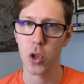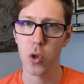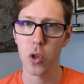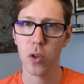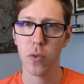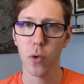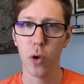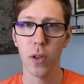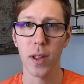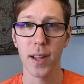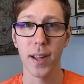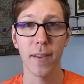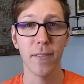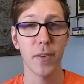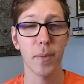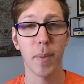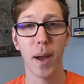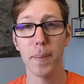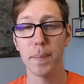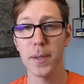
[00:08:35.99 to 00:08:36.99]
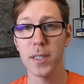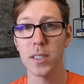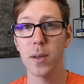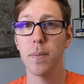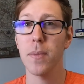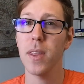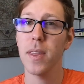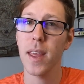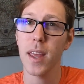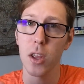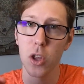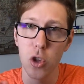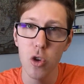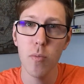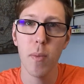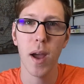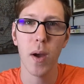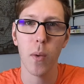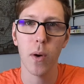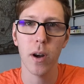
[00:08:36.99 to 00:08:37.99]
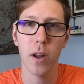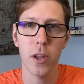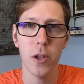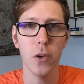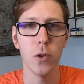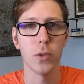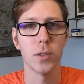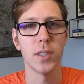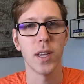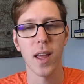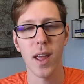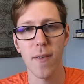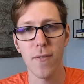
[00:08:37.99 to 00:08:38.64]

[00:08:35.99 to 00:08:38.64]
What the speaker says: useful and if it might be something that you might want to use.